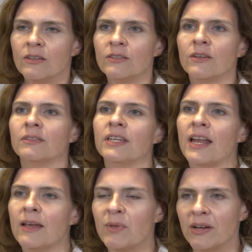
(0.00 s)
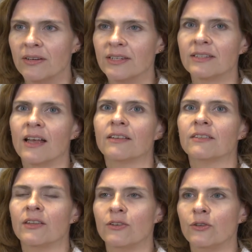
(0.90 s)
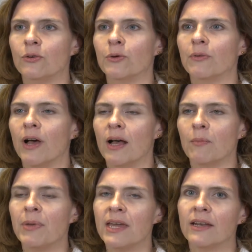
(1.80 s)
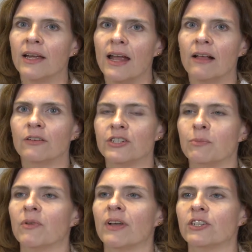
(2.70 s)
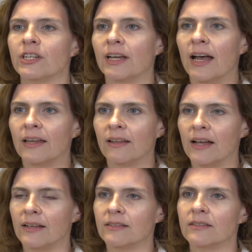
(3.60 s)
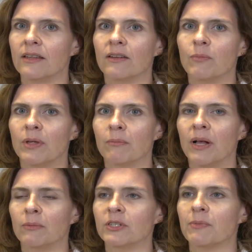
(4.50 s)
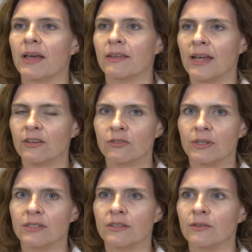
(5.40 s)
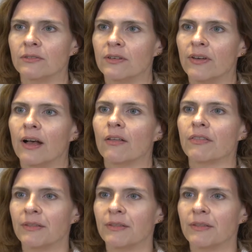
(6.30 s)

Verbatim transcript: So today I'm here to discuss the new uh, peanut allergy prevention guidelines that have been published by the National Institutes of Health.